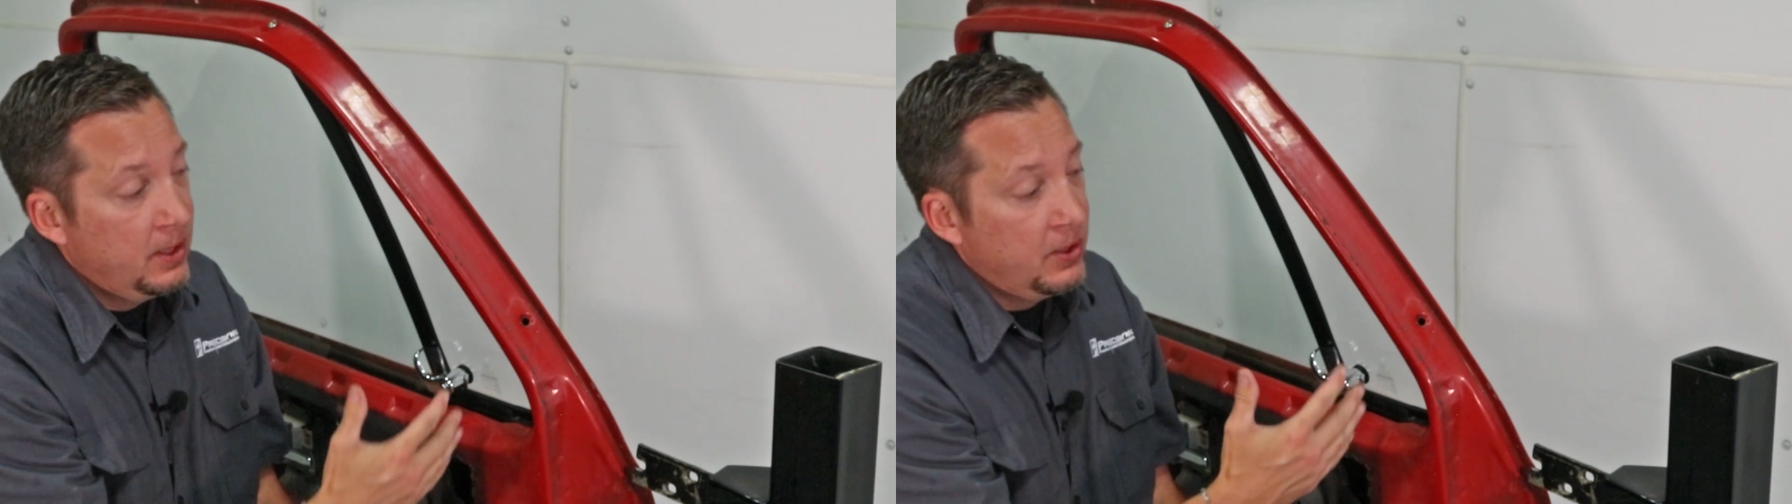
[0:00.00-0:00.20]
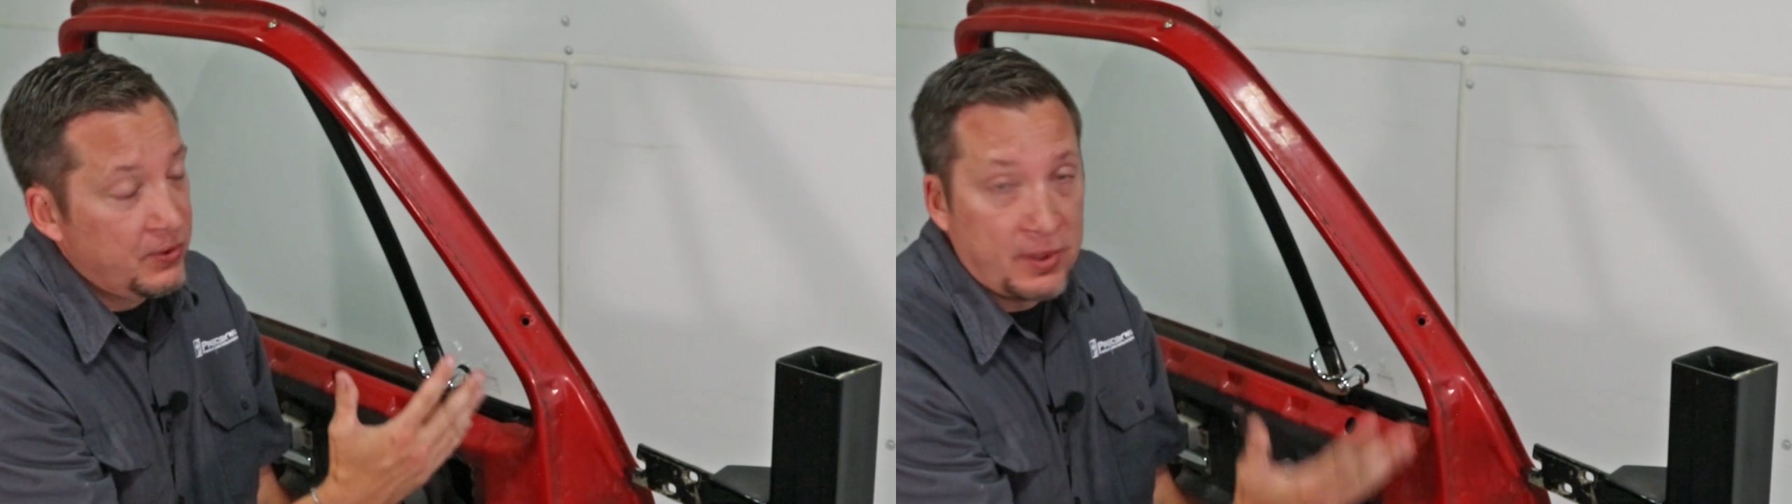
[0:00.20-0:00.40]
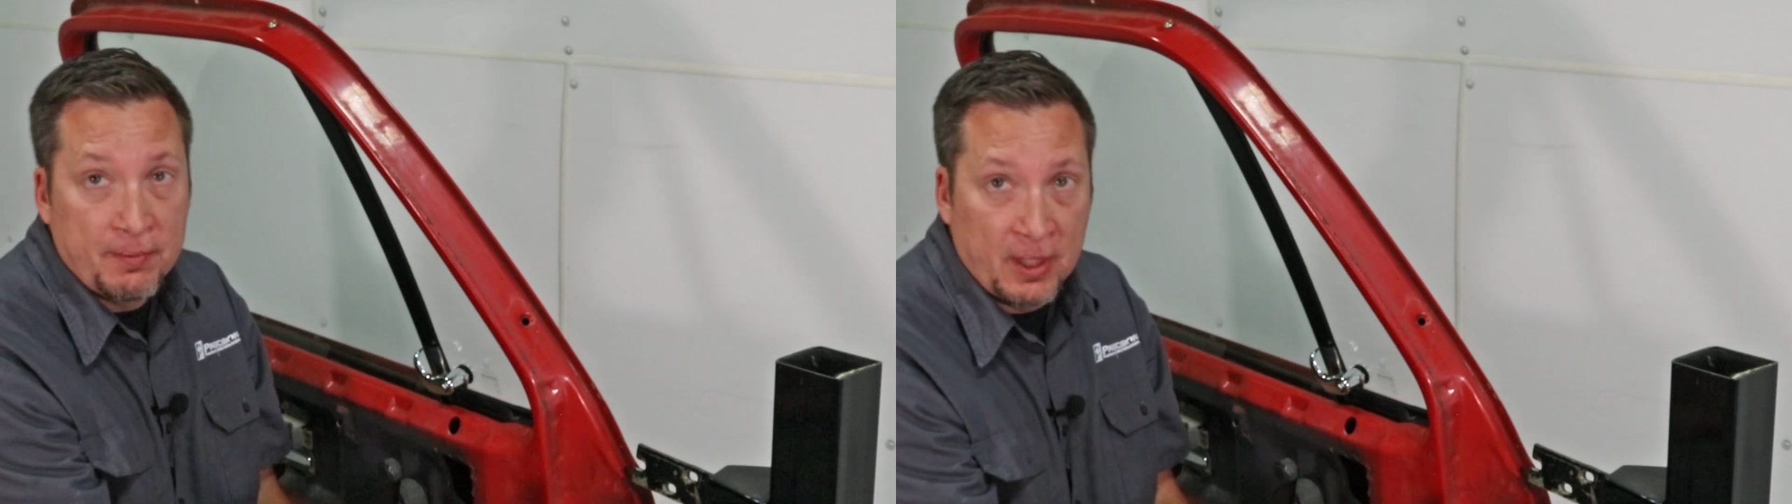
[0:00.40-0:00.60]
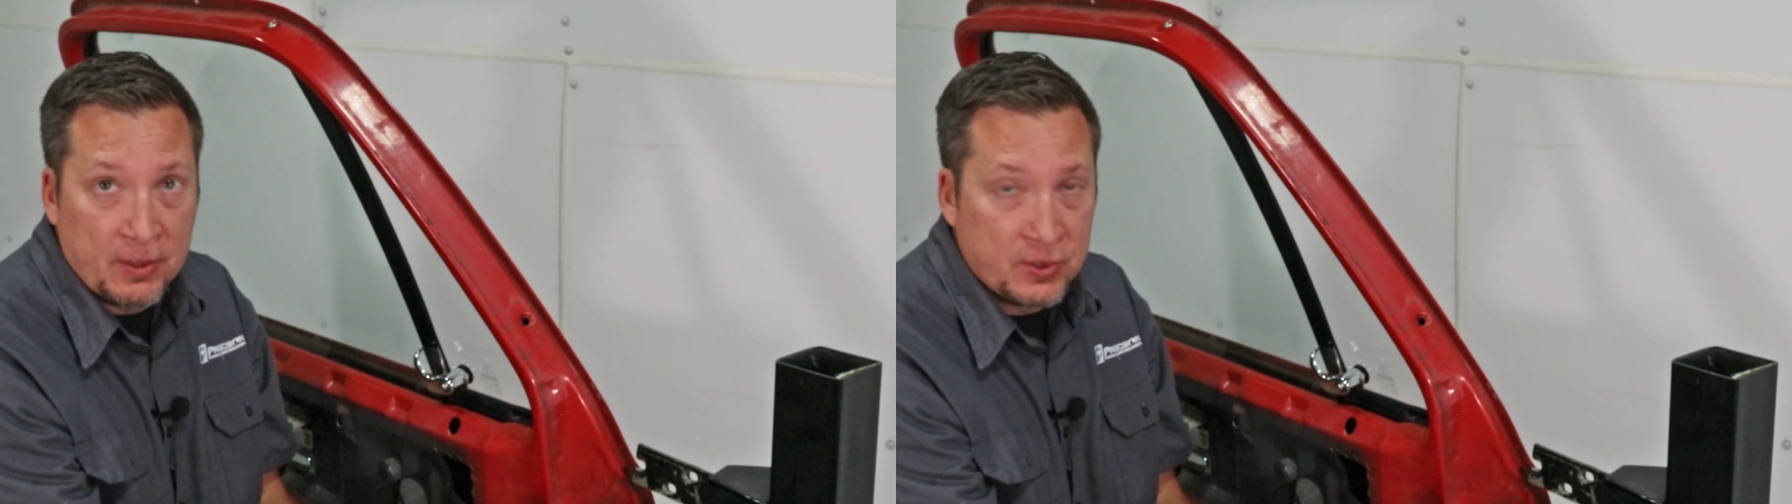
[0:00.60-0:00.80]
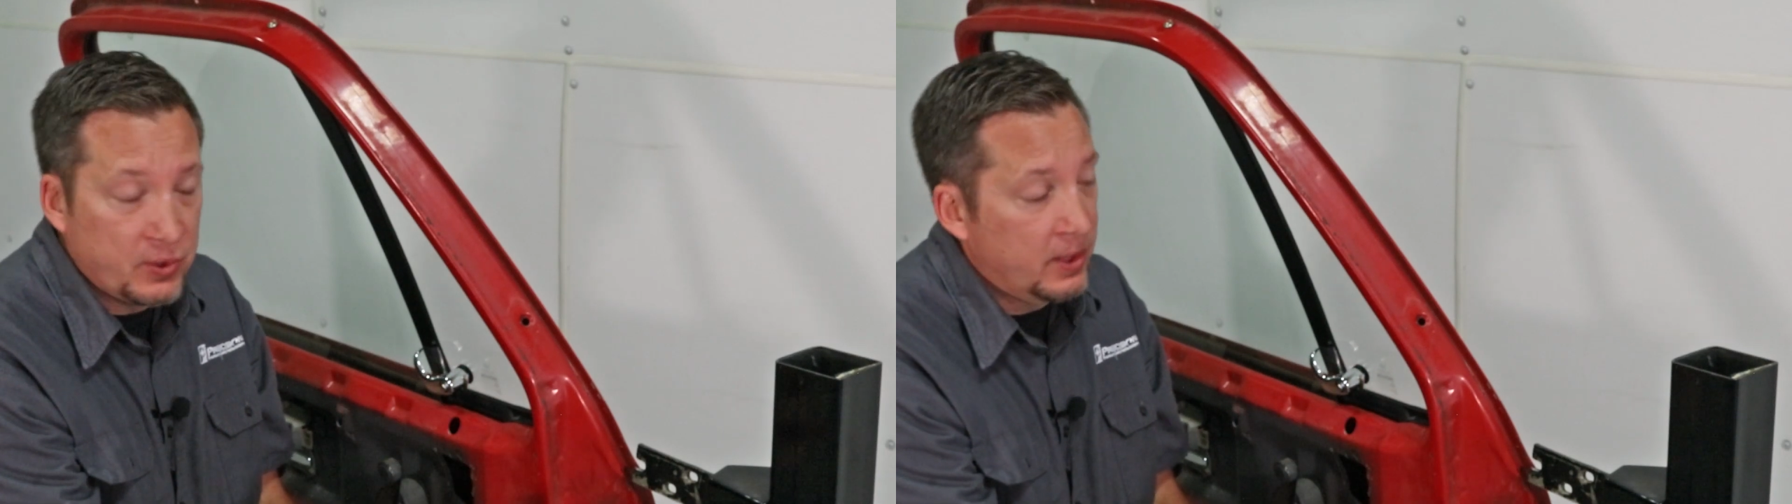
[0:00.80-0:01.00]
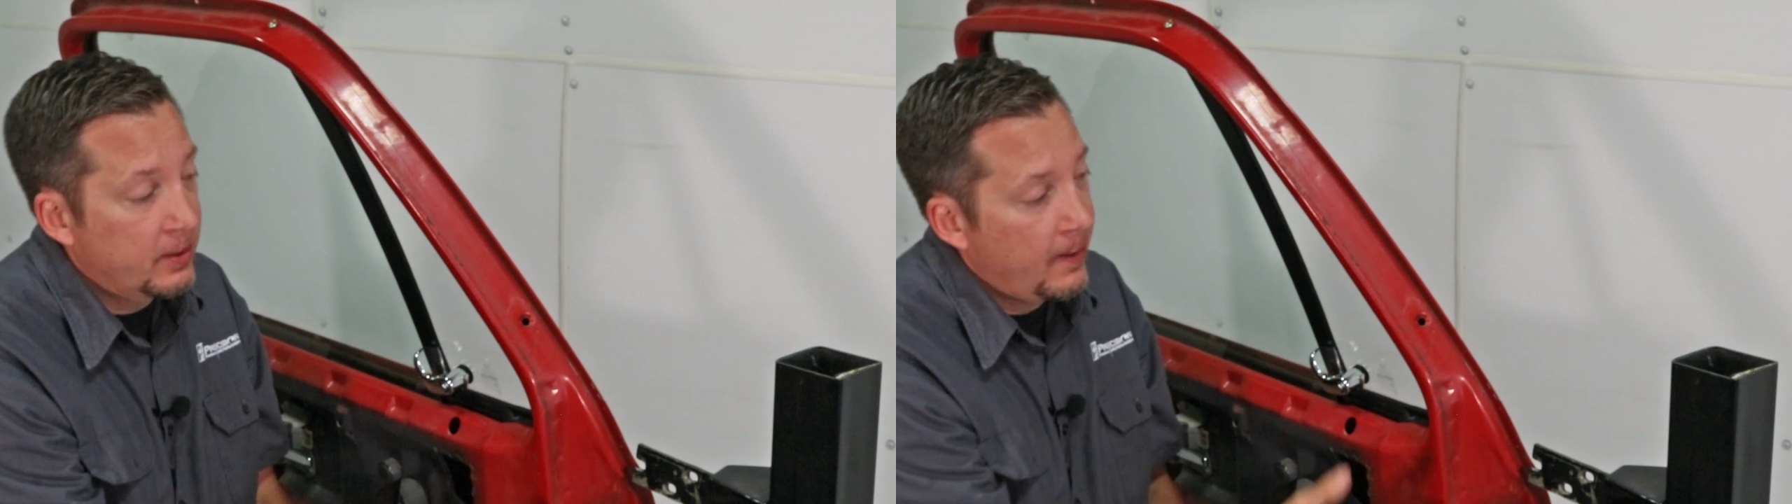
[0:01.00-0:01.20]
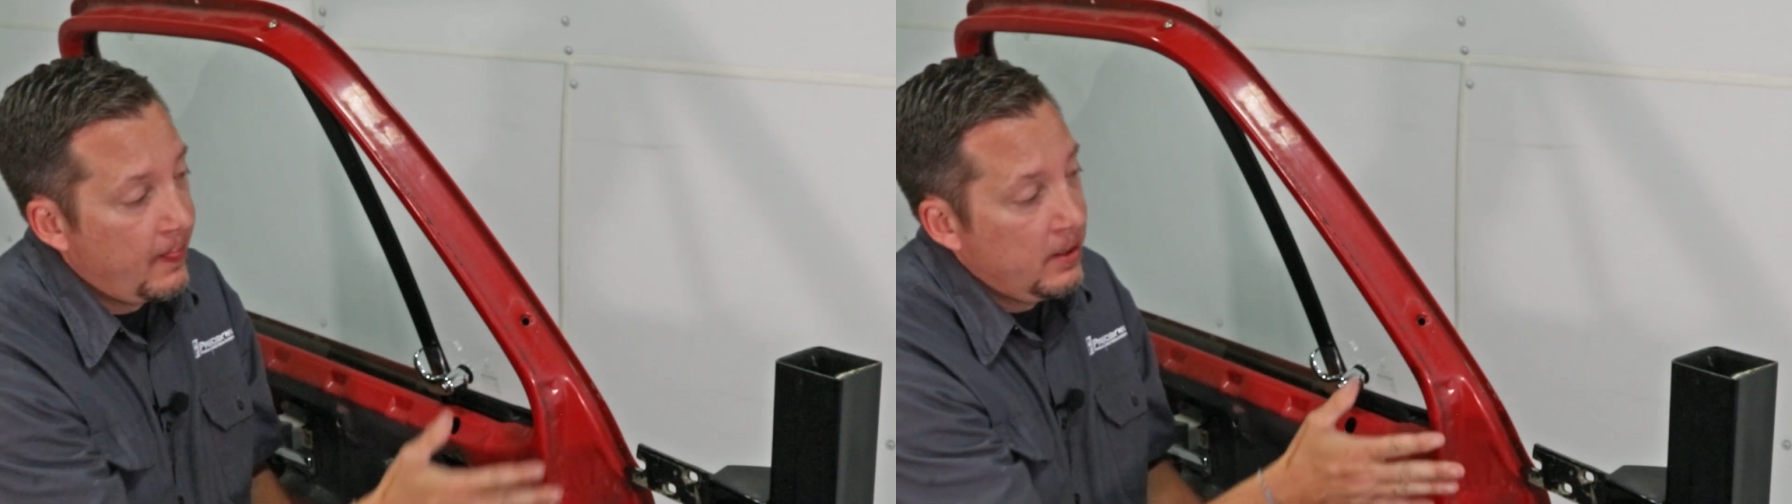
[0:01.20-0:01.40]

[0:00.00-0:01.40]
Yours is going to be on a truck.